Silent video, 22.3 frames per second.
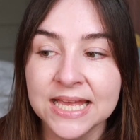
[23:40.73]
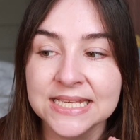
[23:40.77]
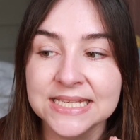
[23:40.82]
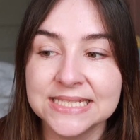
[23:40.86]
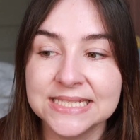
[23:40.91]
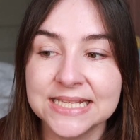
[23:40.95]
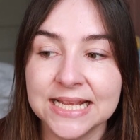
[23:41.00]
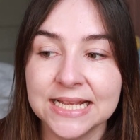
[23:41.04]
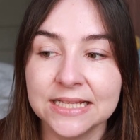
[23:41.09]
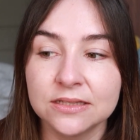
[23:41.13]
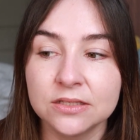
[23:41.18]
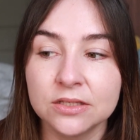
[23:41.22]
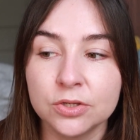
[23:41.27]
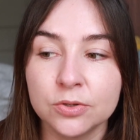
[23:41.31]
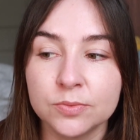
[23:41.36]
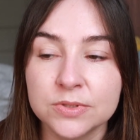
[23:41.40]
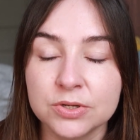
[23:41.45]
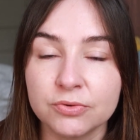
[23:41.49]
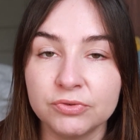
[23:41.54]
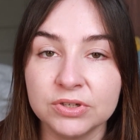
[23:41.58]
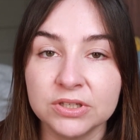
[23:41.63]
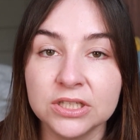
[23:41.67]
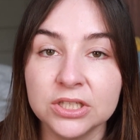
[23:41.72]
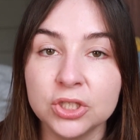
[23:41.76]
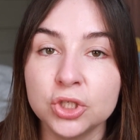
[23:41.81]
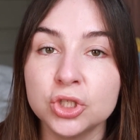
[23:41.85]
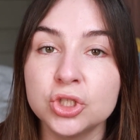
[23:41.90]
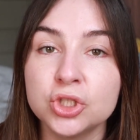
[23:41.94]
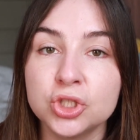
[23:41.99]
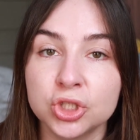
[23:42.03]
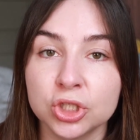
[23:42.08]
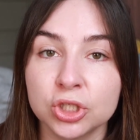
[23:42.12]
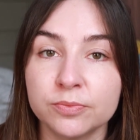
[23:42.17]
saying that there was a really
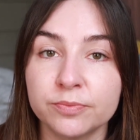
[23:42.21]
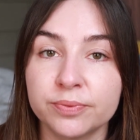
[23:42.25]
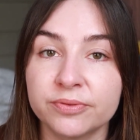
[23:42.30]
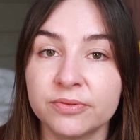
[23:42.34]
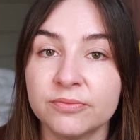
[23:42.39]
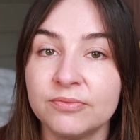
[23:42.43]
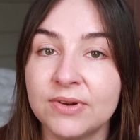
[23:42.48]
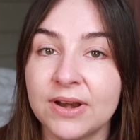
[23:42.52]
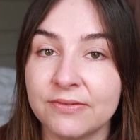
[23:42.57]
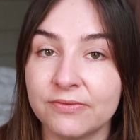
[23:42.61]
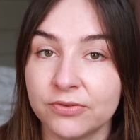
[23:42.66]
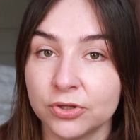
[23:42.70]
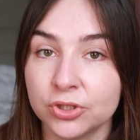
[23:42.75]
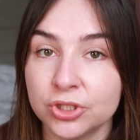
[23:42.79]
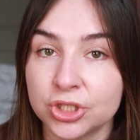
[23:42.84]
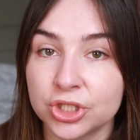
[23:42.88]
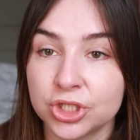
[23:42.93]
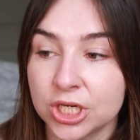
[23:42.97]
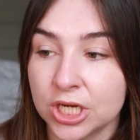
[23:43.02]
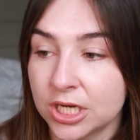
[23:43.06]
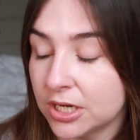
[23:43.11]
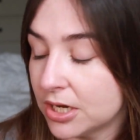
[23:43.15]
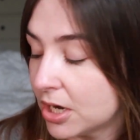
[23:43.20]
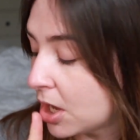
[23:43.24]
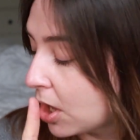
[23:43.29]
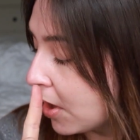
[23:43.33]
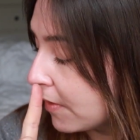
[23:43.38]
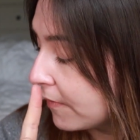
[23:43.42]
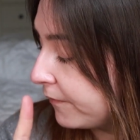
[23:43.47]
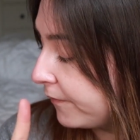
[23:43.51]
good dupe from Revolution